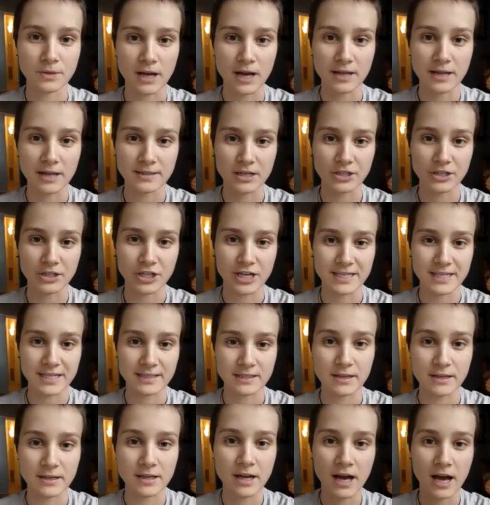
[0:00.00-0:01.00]
such as
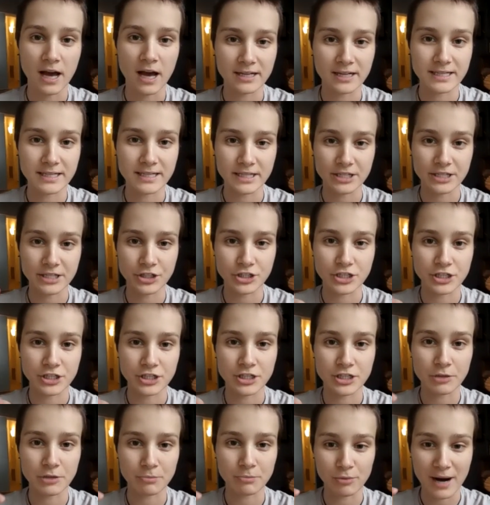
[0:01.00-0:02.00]
addiction,
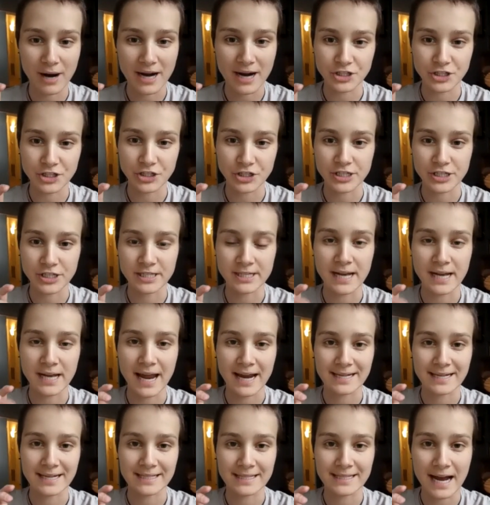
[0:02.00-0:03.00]
depression,
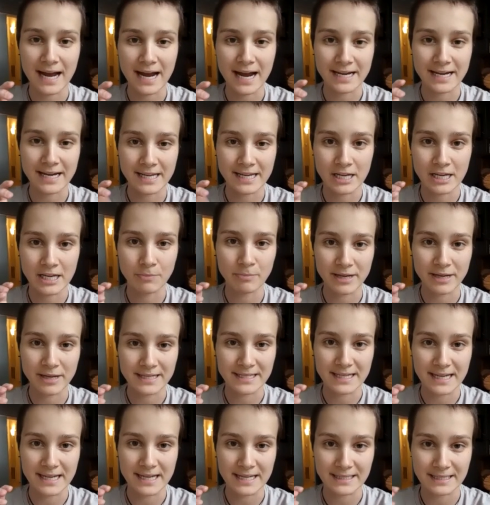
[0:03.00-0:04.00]
anxiety,
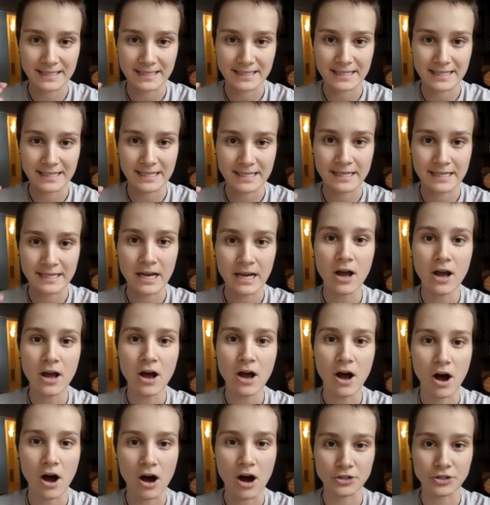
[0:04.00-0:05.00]
PTSD,
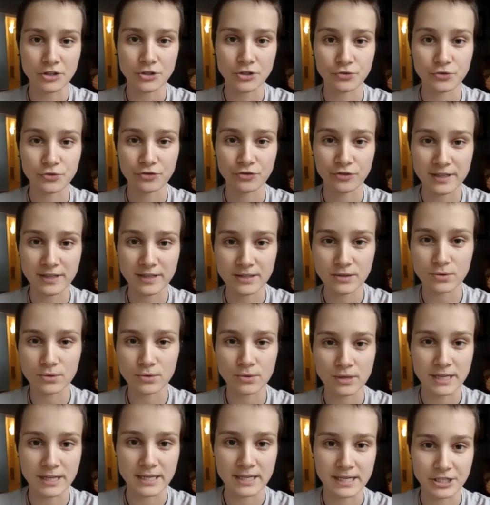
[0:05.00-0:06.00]
on to physical
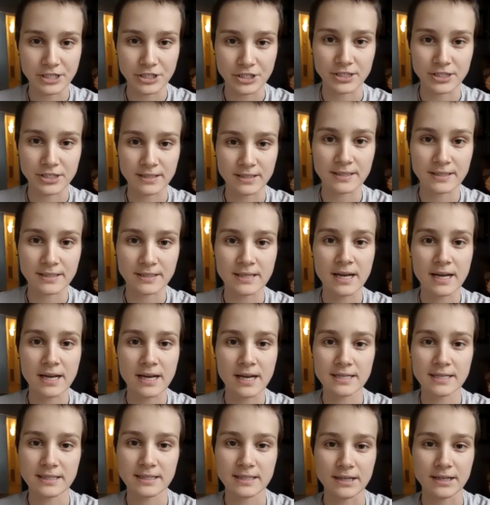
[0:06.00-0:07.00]
conditions
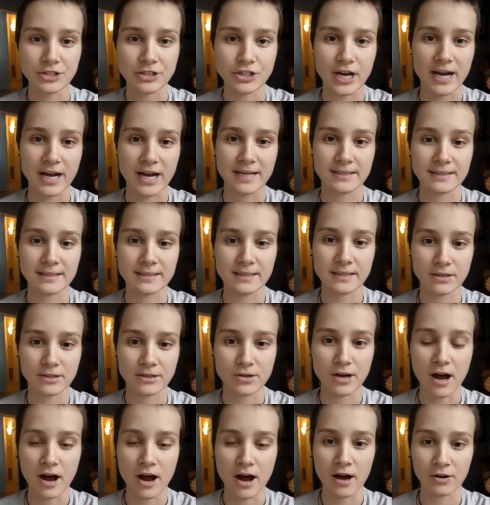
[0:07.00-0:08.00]
such as
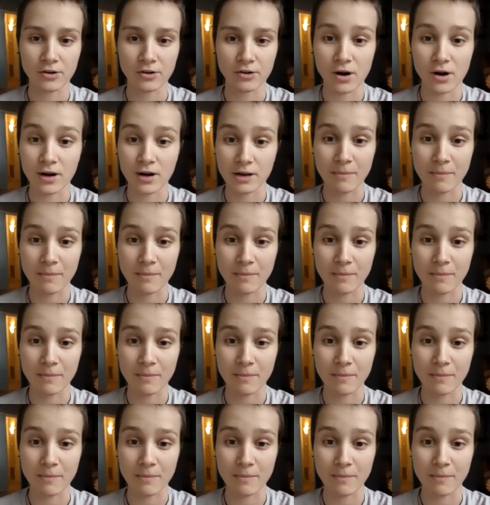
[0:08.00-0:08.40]
chronic